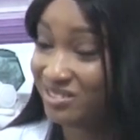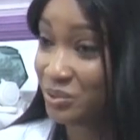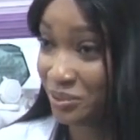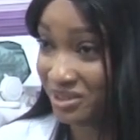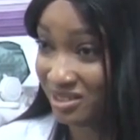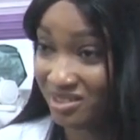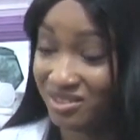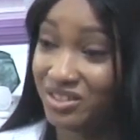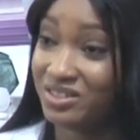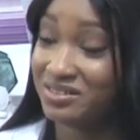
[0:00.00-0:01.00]
The truth is,
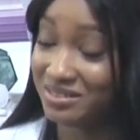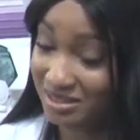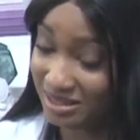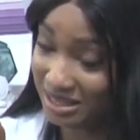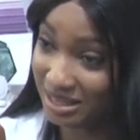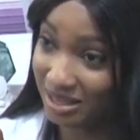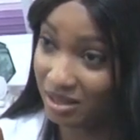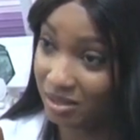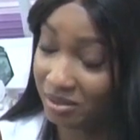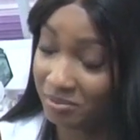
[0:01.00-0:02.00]

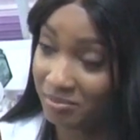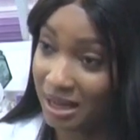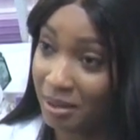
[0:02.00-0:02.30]
the um,